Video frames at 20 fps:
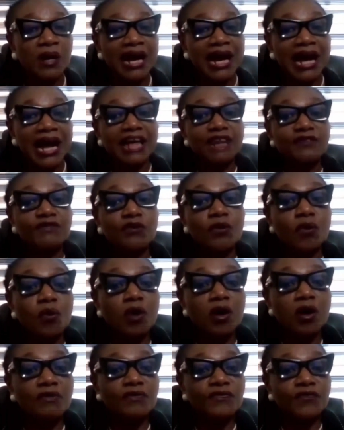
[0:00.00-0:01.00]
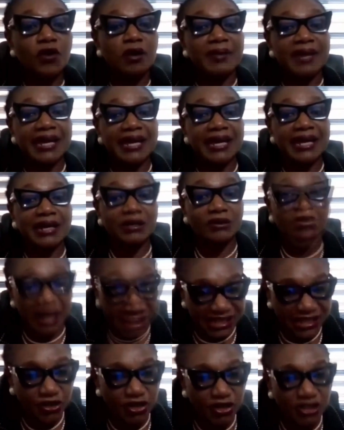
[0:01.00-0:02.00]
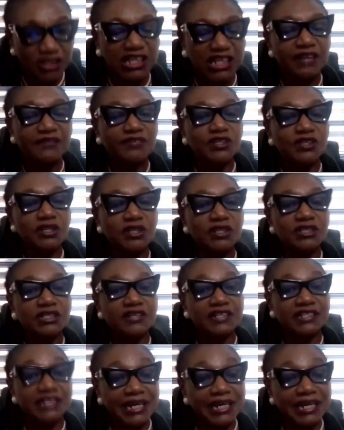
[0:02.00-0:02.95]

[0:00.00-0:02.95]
and even one from, I think your television, so the China's